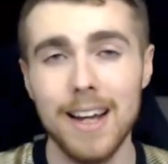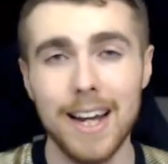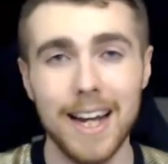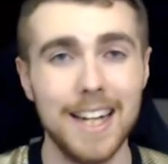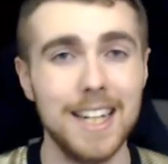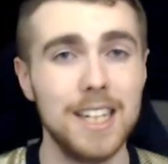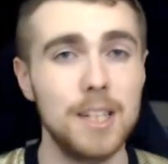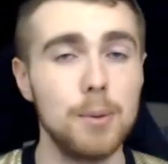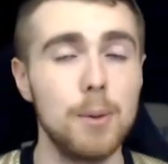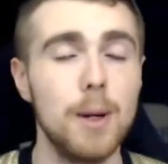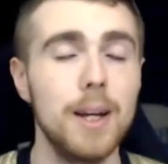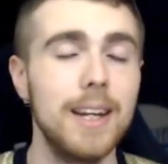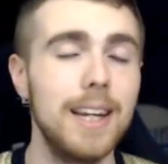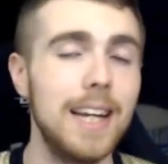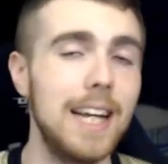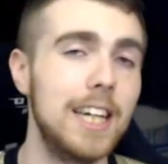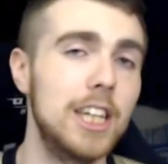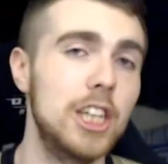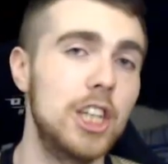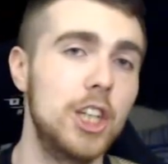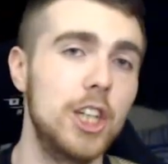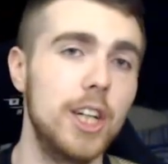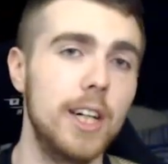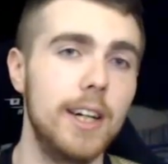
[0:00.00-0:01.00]
hence why
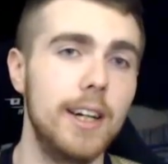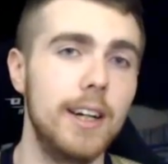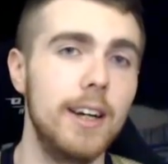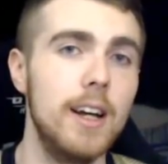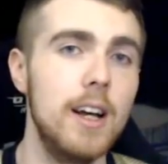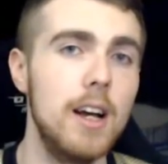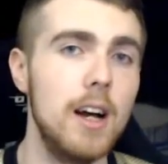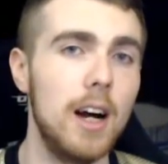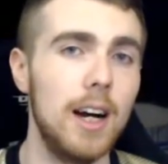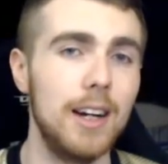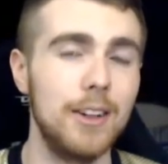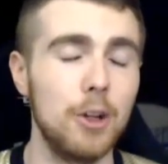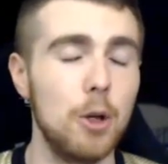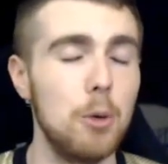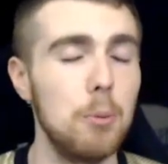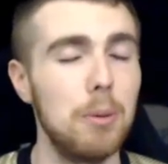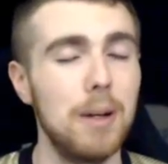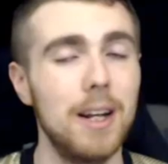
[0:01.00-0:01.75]
next year I don't